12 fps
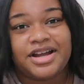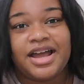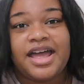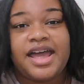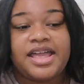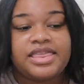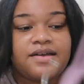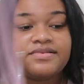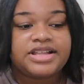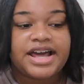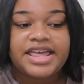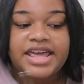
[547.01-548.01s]
And I
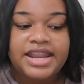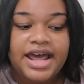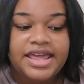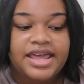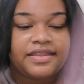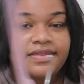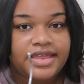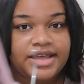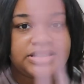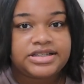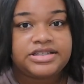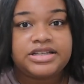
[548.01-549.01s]
was like, can I get
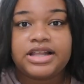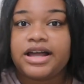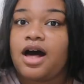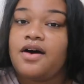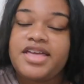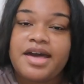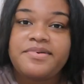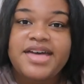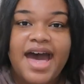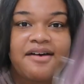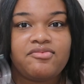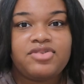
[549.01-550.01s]
this? And she's like, oh yeah, we
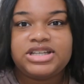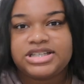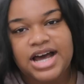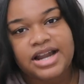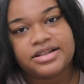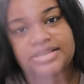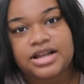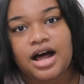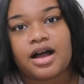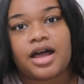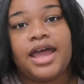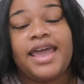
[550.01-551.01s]
have it, we just got it in
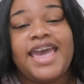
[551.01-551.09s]
stock.